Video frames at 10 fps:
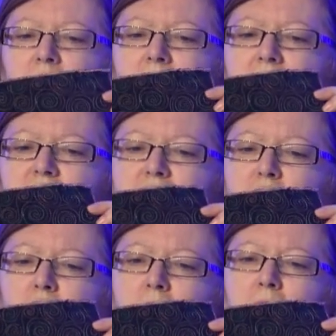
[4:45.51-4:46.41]
which
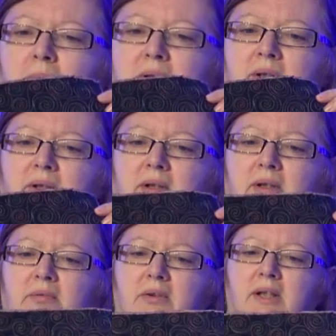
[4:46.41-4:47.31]
form
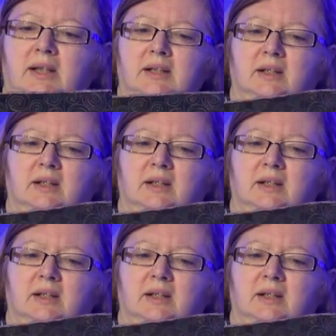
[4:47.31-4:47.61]
a really